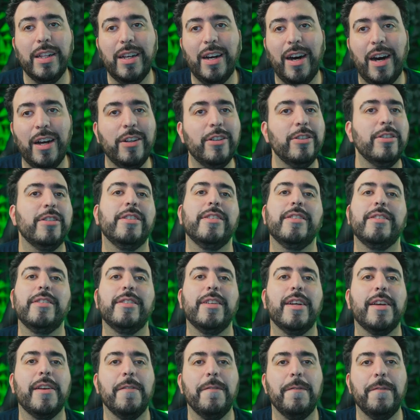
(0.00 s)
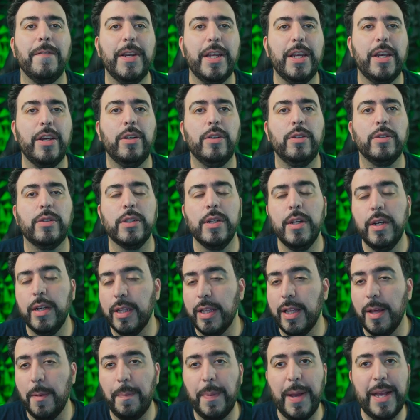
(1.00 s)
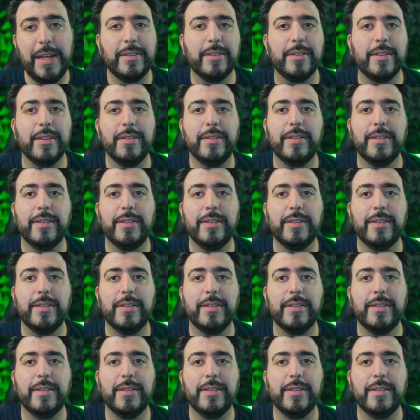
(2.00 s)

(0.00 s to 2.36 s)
under 60 second videos that basically